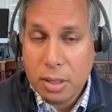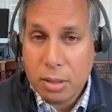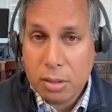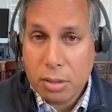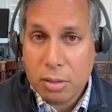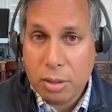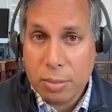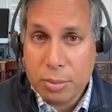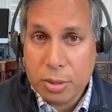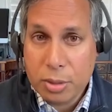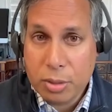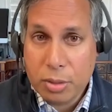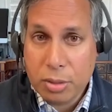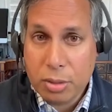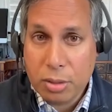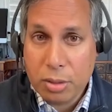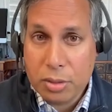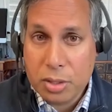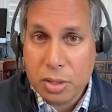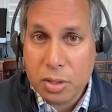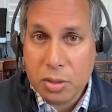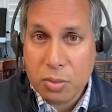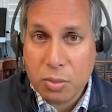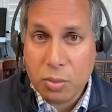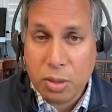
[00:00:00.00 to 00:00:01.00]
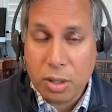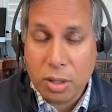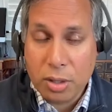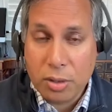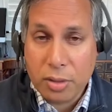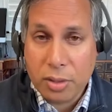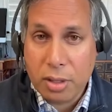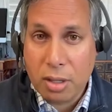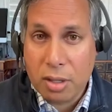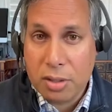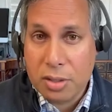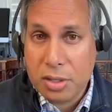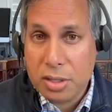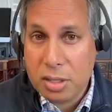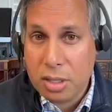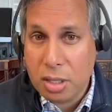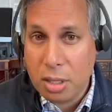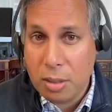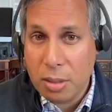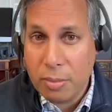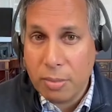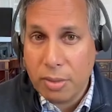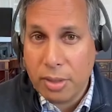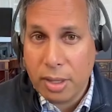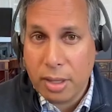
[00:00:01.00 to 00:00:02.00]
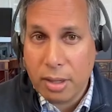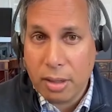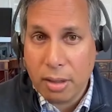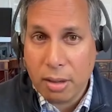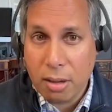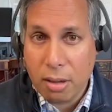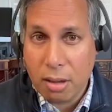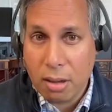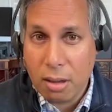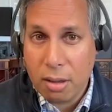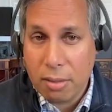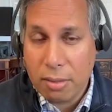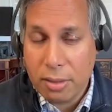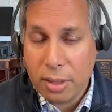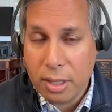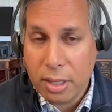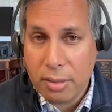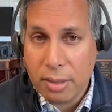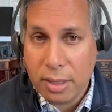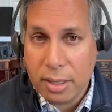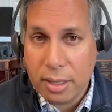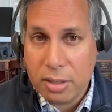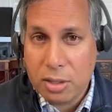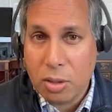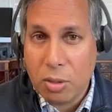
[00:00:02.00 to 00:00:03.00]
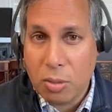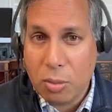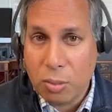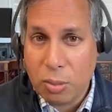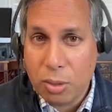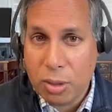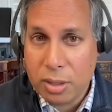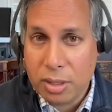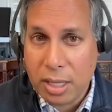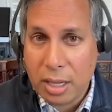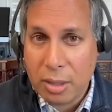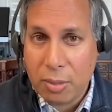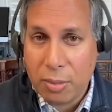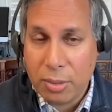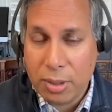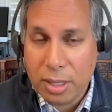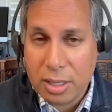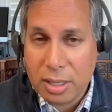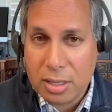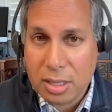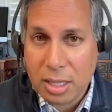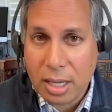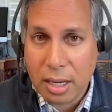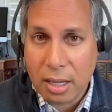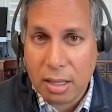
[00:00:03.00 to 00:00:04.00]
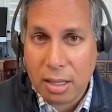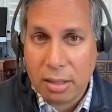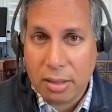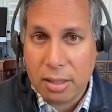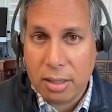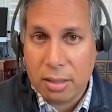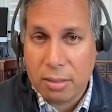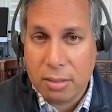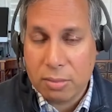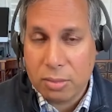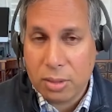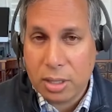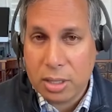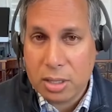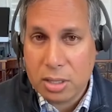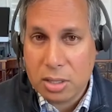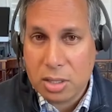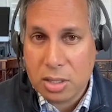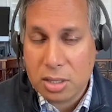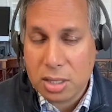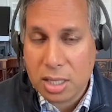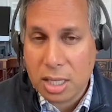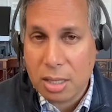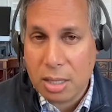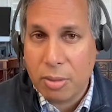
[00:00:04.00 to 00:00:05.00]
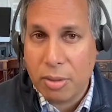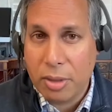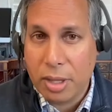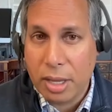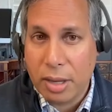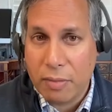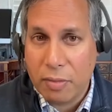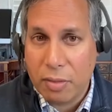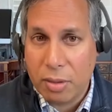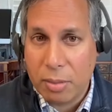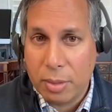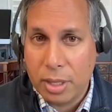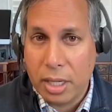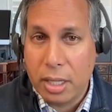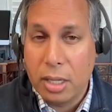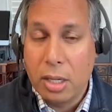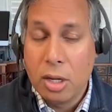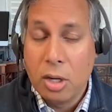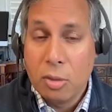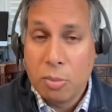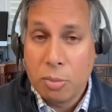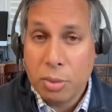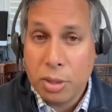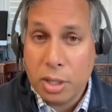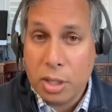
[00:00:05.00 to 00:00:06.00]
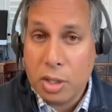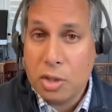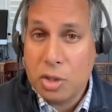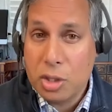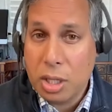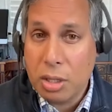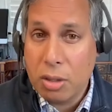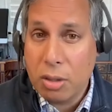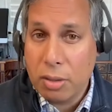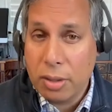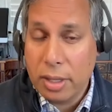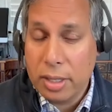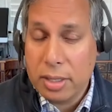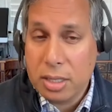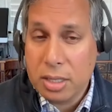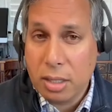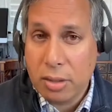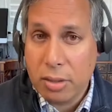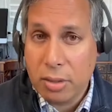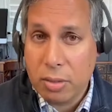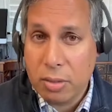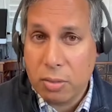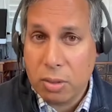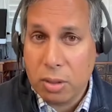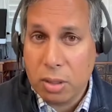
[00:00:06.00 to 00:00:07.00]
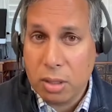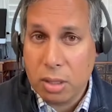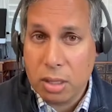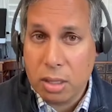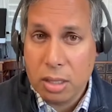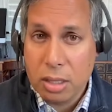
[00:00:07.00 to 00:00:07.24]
cryptocurrencies work. There are some that are that that don't work that way exactly, and let's just table that for a minute. But in general, that's how they work.